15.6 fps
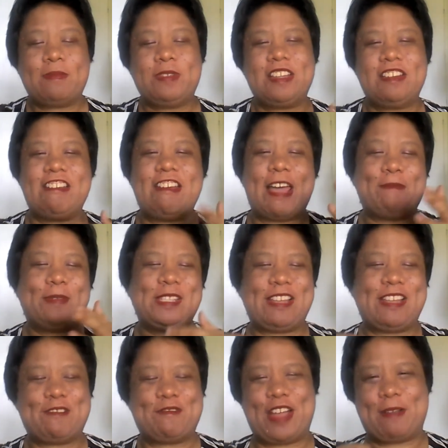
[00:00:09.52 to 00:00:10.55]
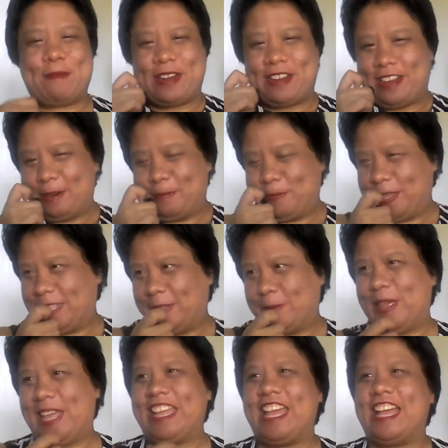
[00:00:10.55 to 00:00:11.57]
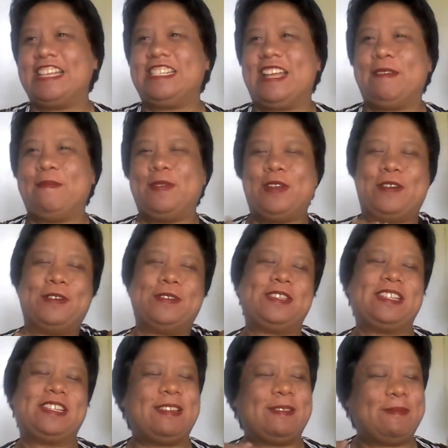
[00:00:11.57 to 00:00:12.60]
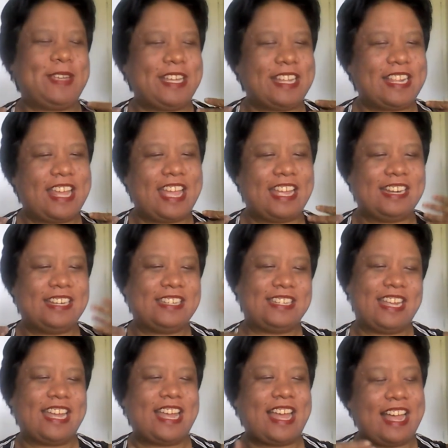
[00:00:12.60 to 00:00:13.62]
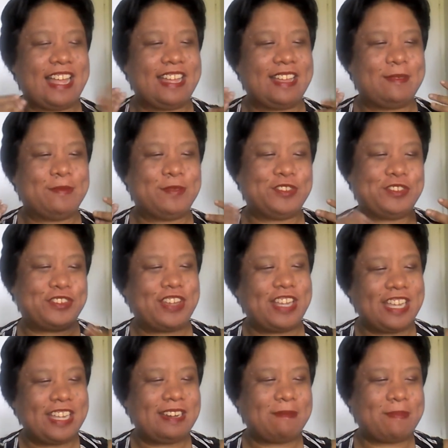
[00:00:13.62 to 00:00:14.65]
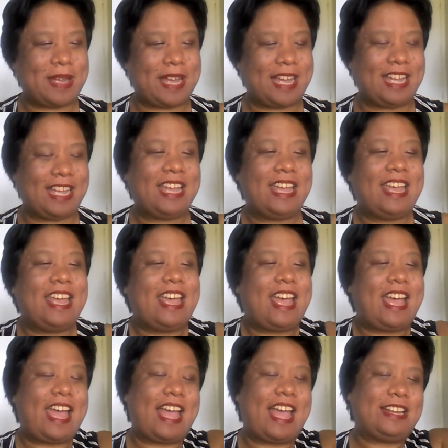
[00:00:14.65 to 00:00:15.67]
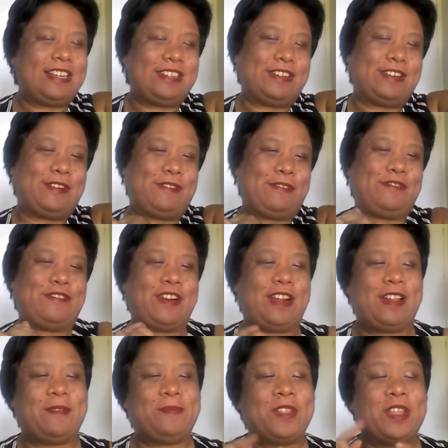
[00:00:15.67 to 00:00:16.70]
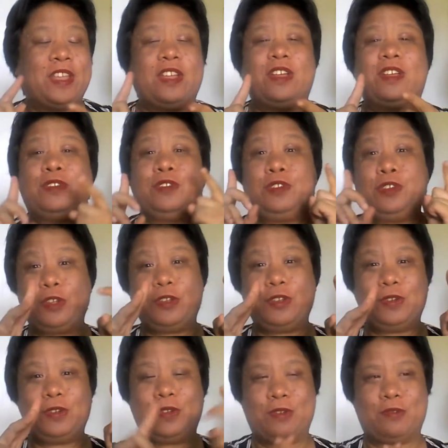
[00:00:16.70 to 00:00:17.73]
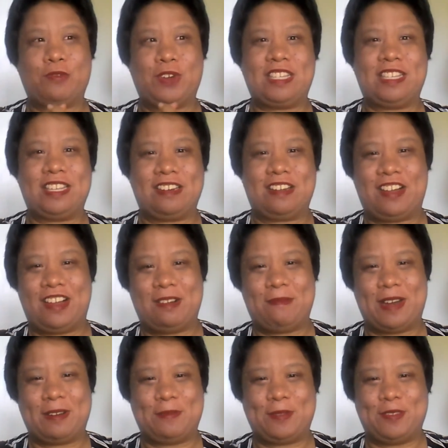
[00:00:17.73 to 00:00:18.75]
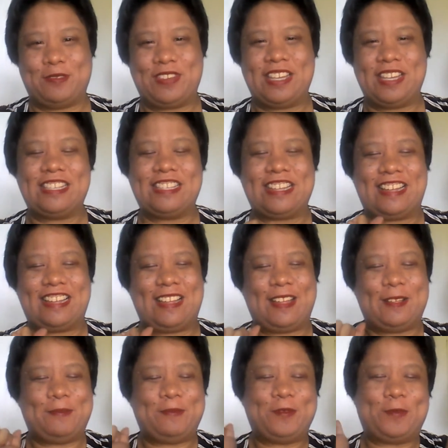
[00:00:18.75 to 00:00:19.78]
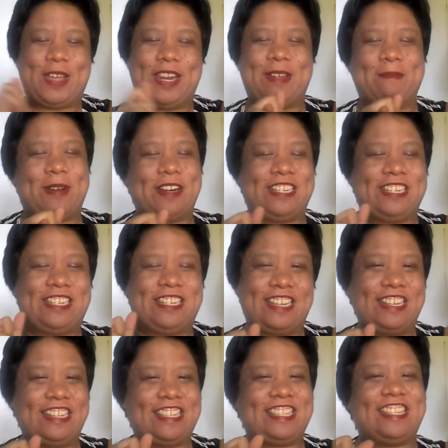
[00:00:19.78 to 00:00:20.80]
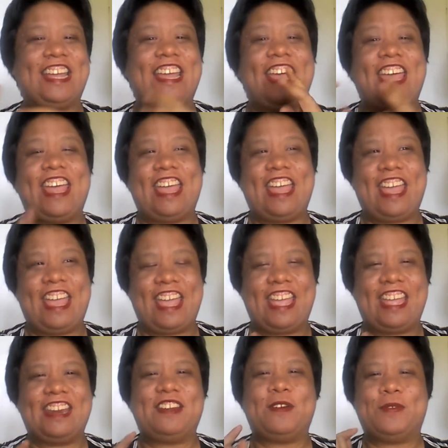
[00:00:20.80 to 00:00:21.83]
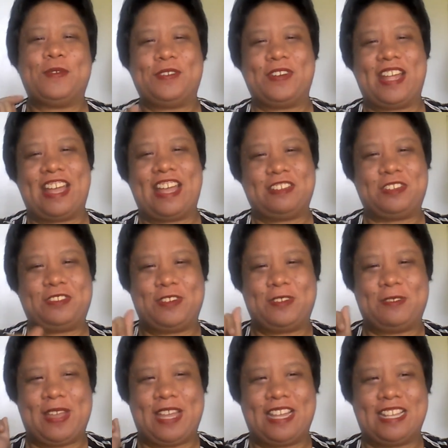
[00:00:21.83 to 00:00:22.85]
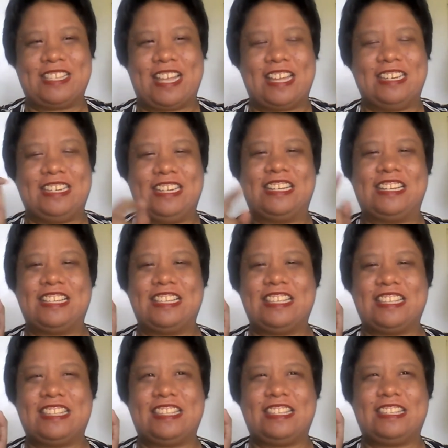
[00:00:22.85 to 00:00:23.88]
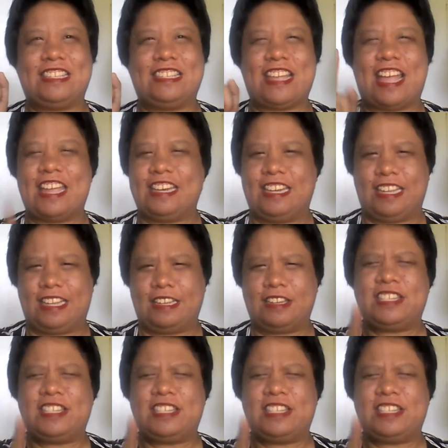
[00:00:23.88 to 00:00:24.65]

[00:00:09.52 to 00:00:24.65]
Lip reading: Welcome to a new episode of Hallmark Heartbeats podcast. I'm your host, Camille, and today I am joined by actor from two recent Hallmark movies, Wedding March 6 and Roadhouse Romance, Adil Zaidi.